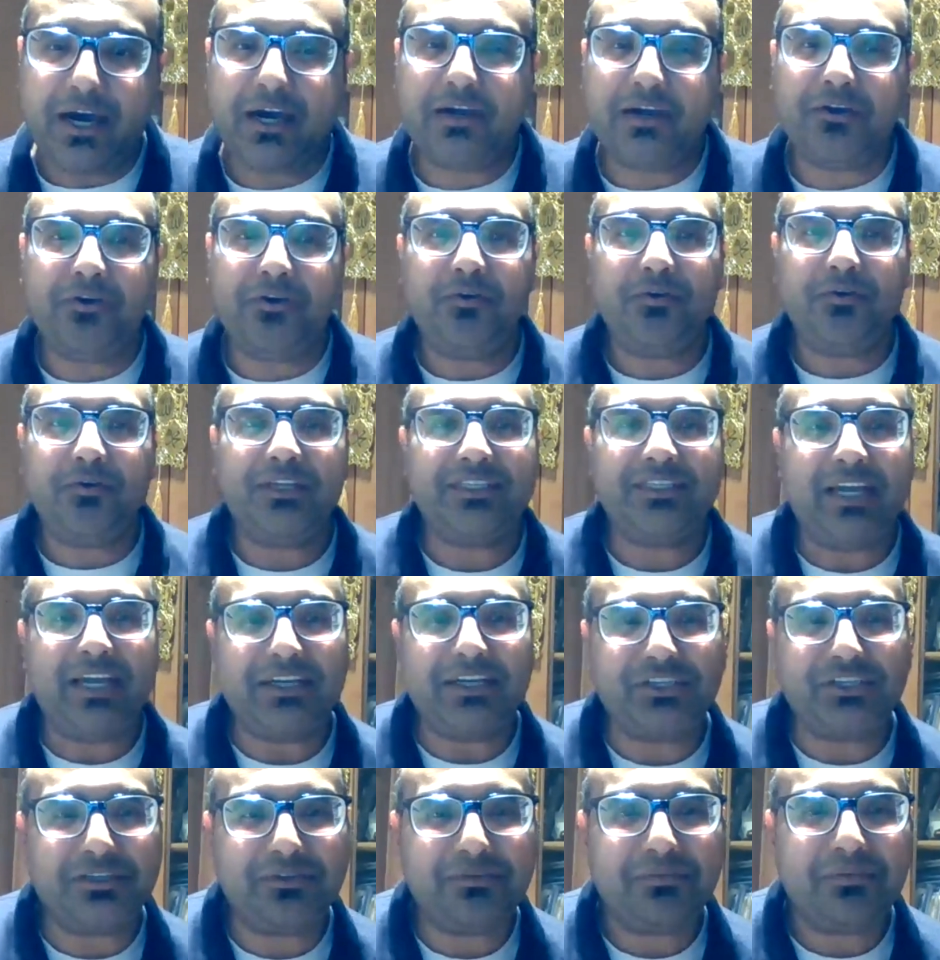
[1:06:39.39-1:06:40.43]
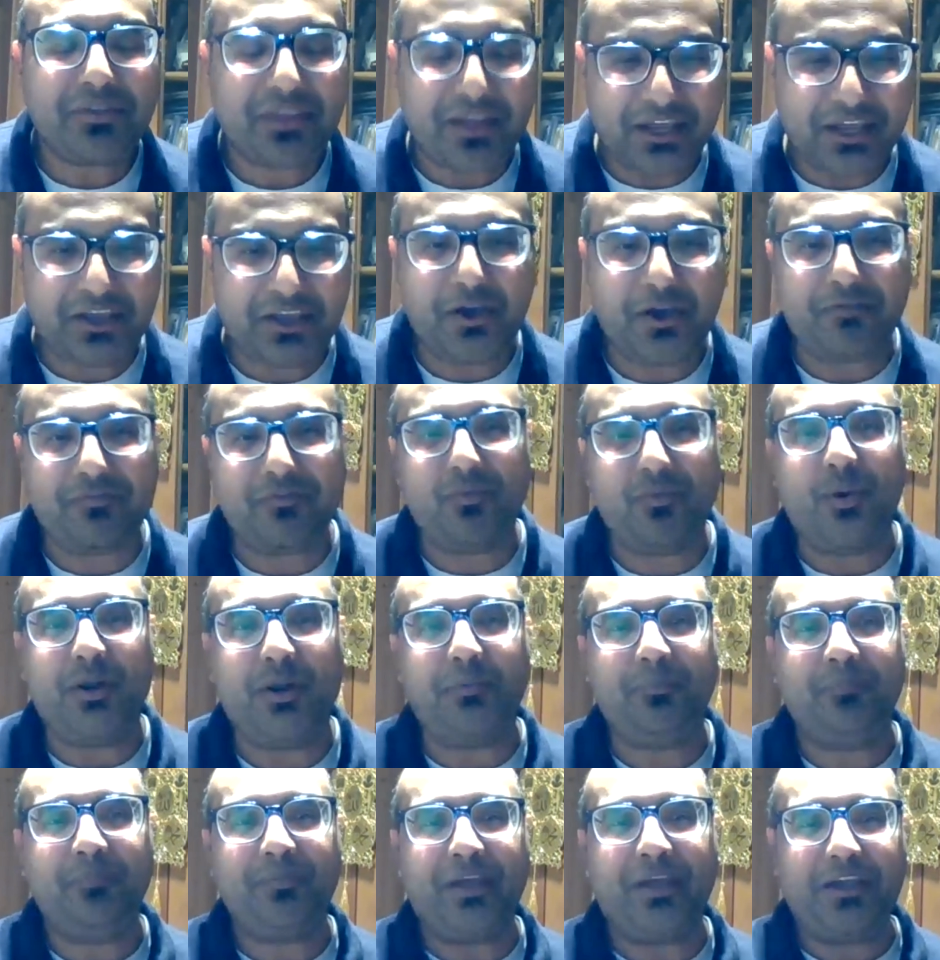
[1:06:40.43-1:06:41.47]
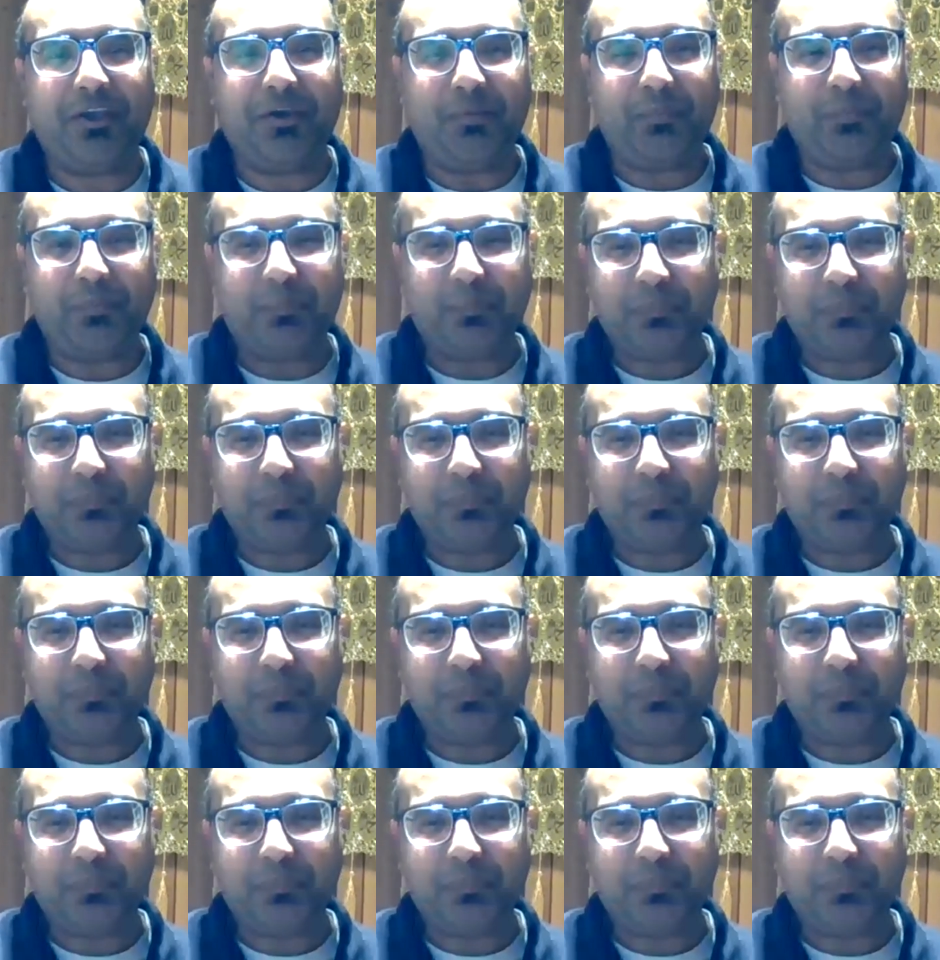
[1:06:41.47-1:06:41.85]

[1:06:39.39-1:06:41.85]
I conclude the session. Thank you, everyone. Thank you.